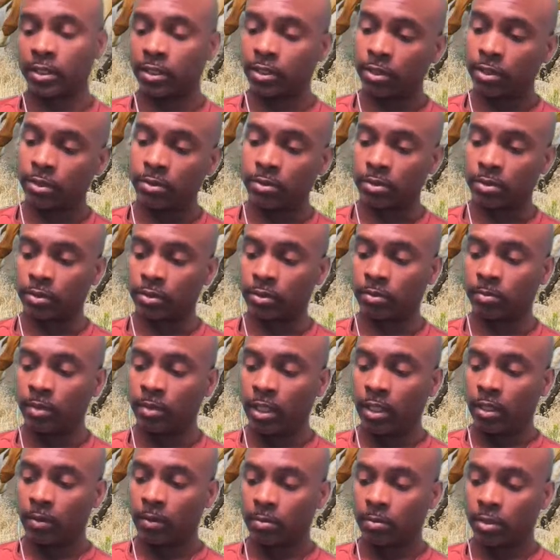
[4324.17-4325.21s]
at YouTube,
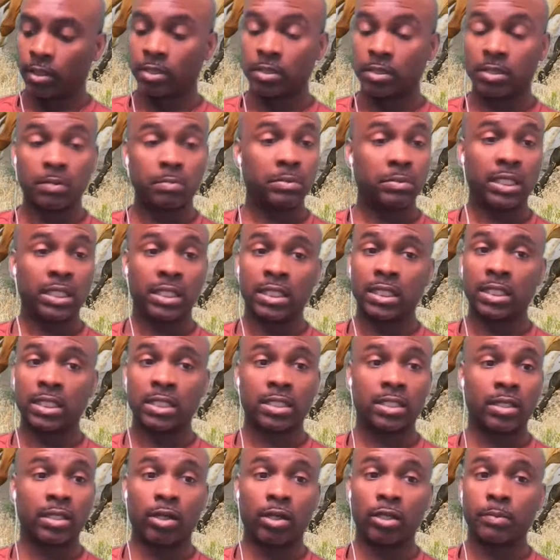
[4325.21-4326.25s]
because the media is
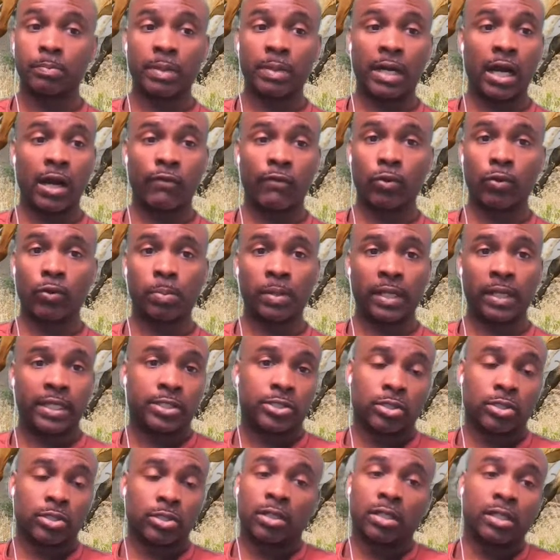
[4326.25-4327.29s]
the only powerful place
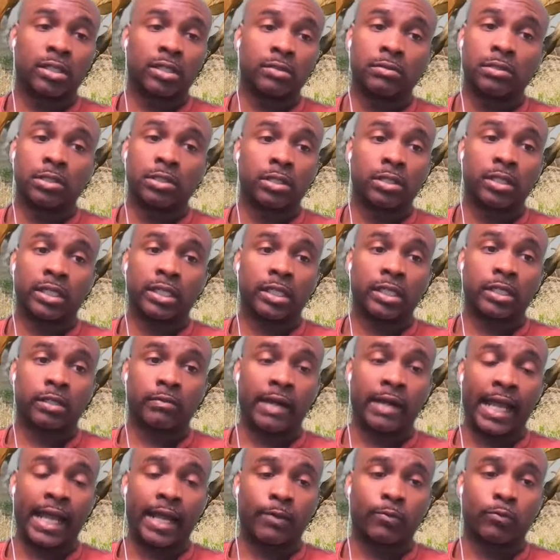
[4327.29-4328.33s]
you're gonna
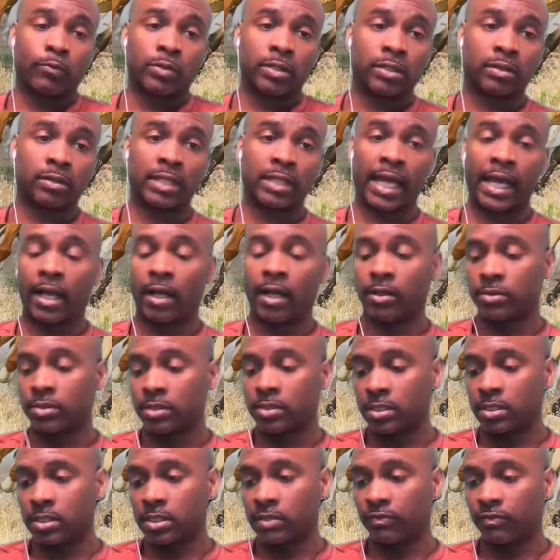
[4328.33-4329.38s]
interact with
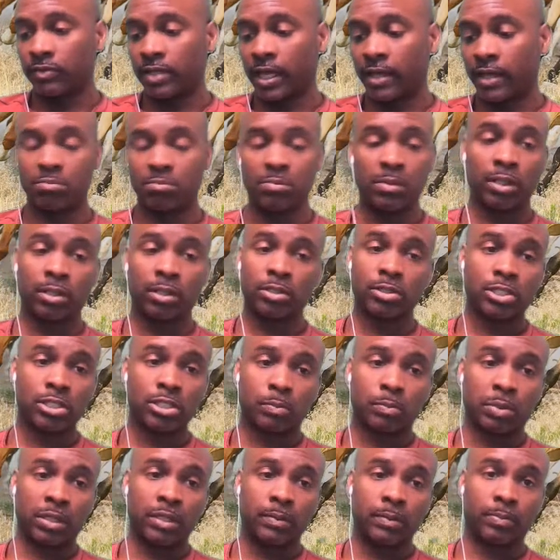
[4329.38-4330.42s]
thousands, if not millions,
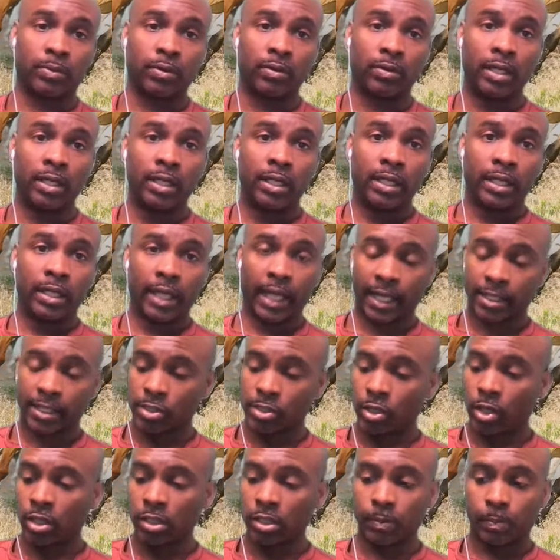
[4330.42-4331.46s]
of people. That's
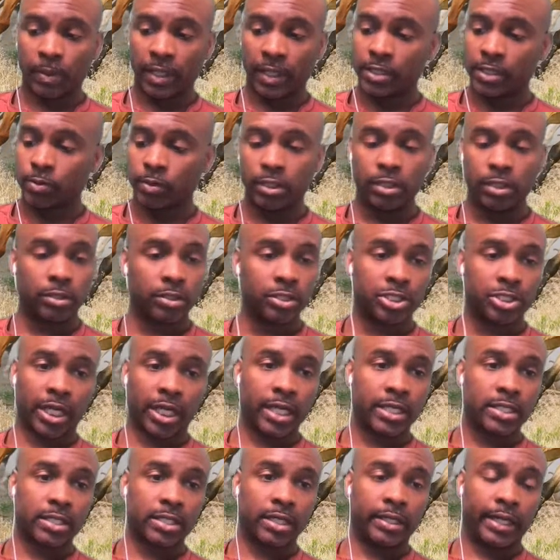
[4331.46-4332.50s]
the only place where you can
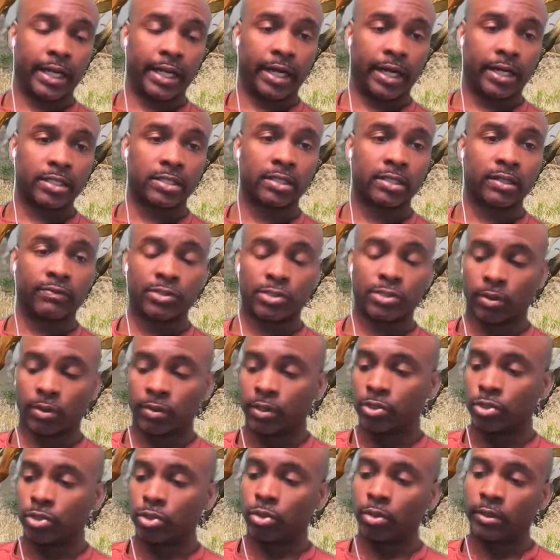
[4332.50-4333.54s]
change their narrative, and so
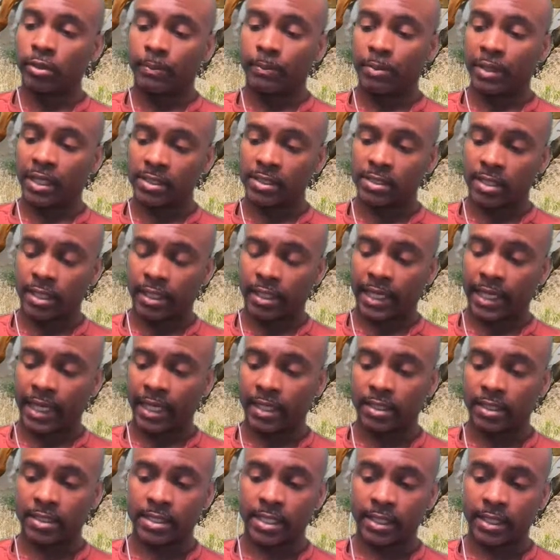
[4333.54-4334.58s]
they're doing the best they
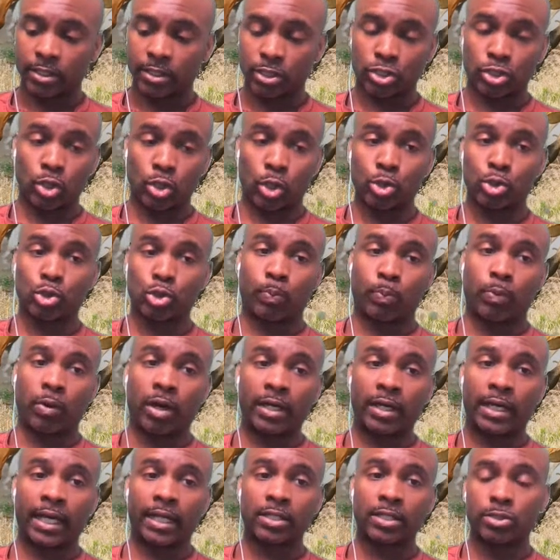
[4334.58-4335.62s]
can to take the social
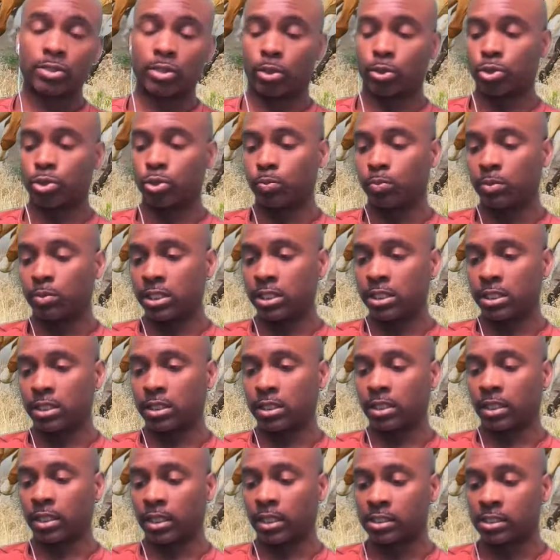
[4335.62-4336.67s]
part out of social
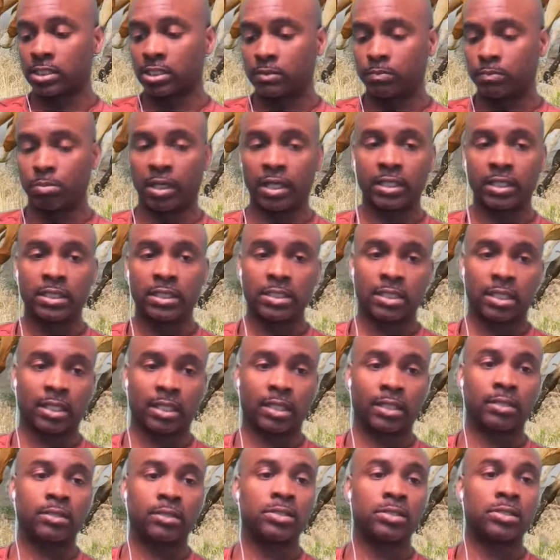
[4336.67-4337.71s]
media, unless it's bunnies,
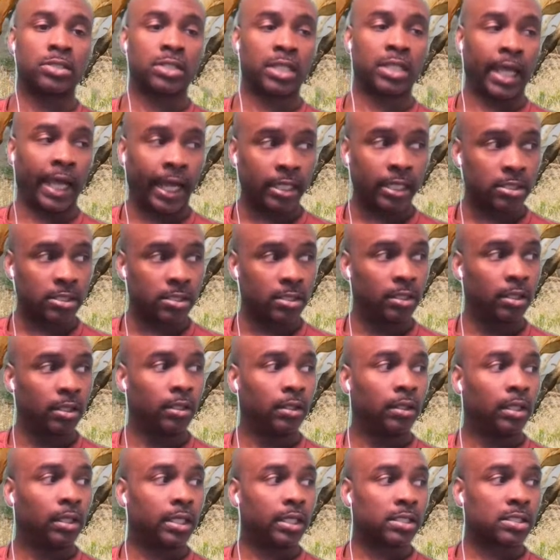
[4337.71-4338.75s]
kittens, cats,
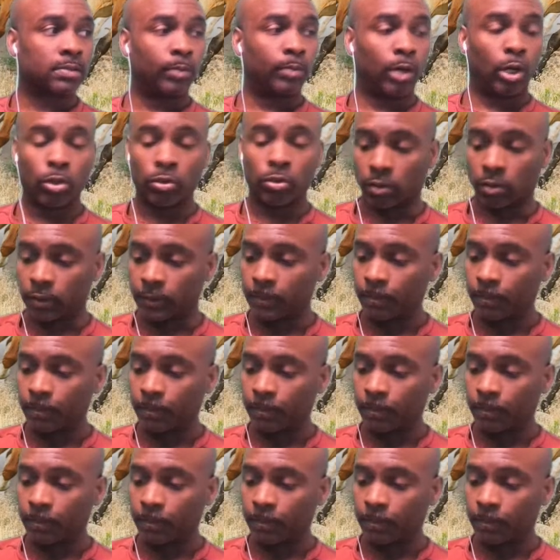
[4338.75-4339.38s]
and some okra.